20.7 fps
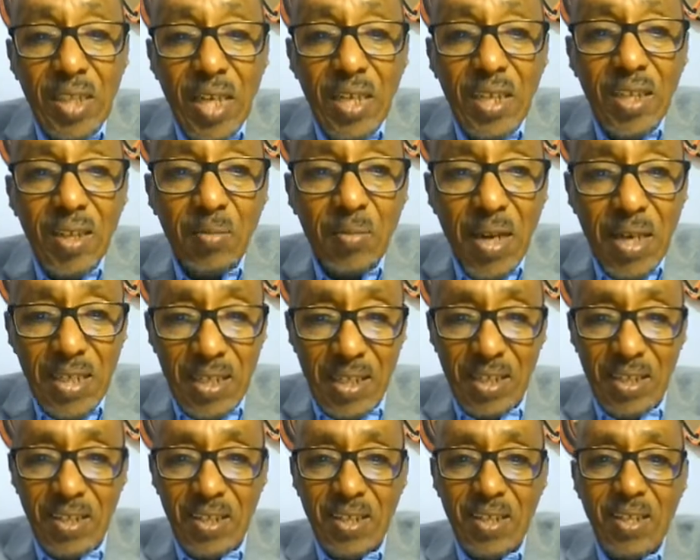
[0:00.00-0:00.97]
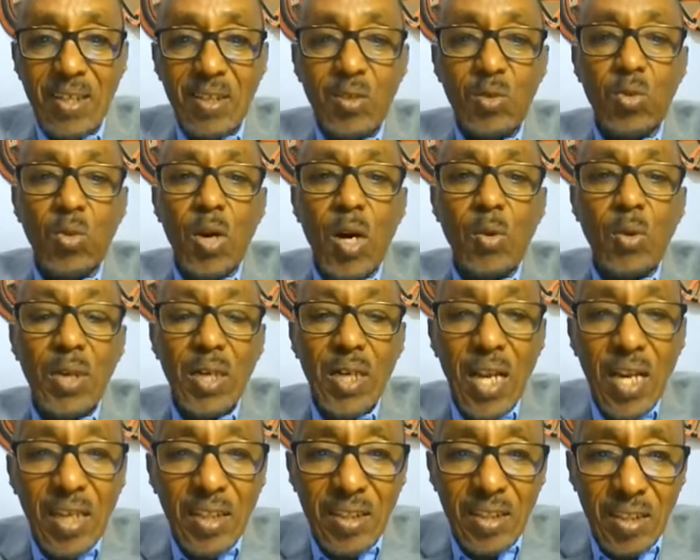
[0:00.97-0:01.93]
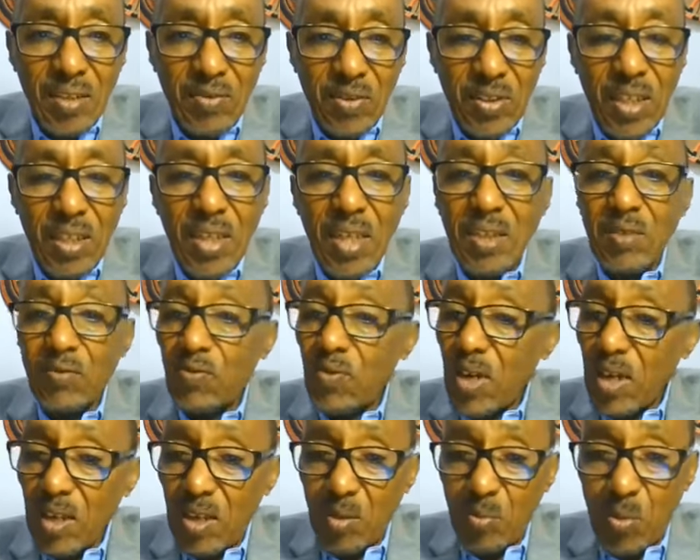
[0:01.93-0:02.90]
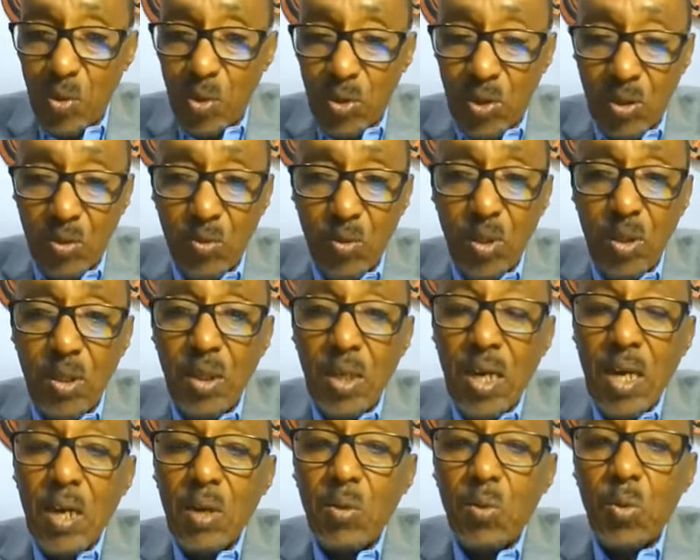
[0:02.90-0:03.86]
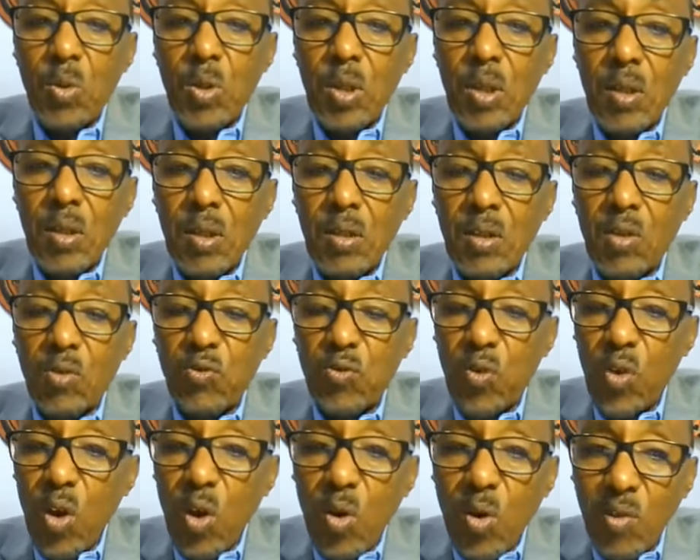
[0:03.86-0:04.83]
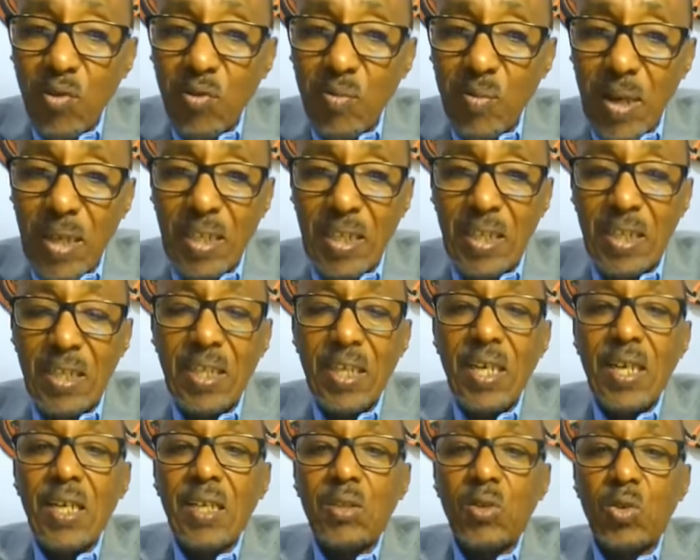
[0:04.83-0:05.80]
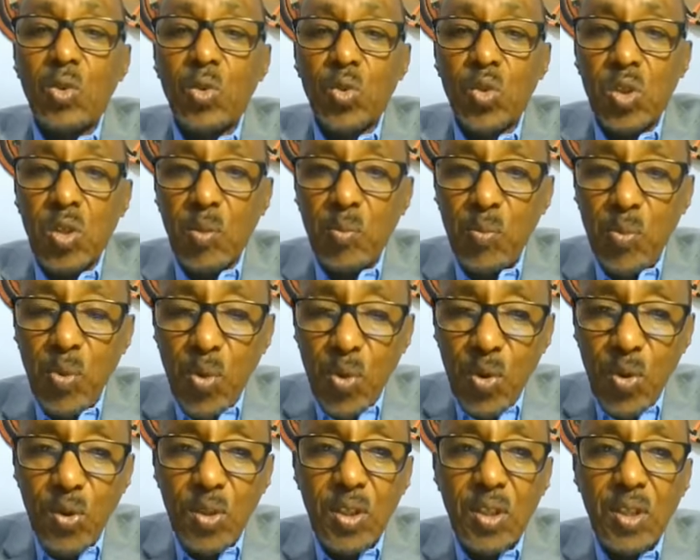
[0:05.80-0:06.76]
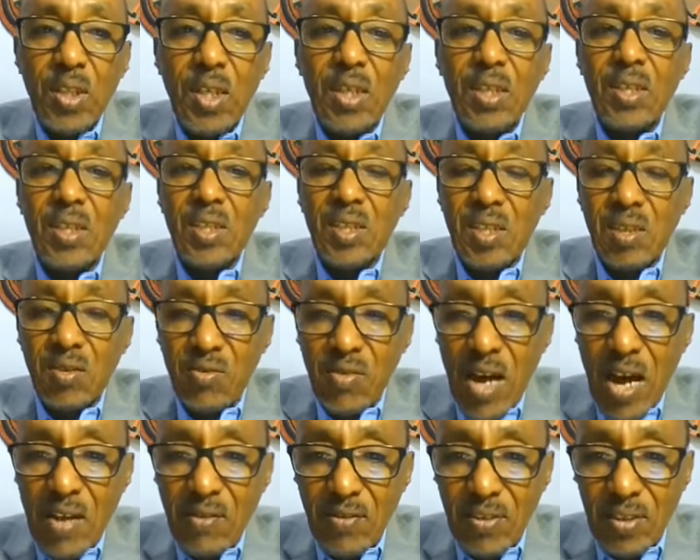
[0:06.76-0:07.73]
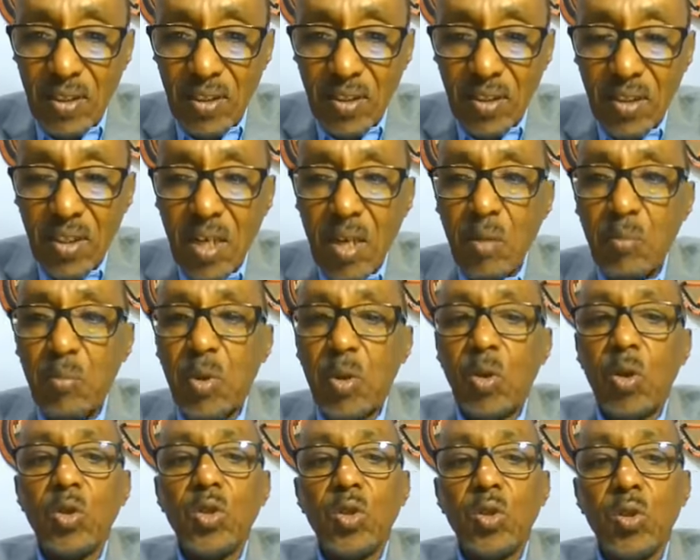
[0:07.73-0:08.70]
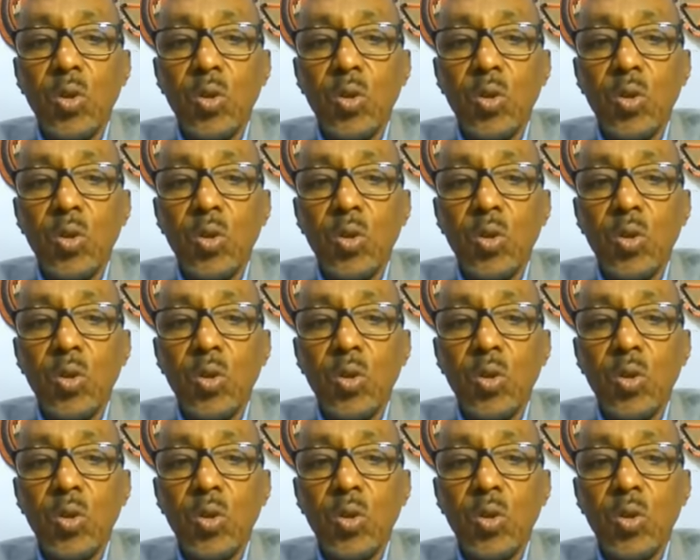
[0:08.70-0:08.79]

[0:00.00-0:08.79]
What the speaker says: We were sending money to our relatives, and that's very important. We the flow of money to support the survivors, but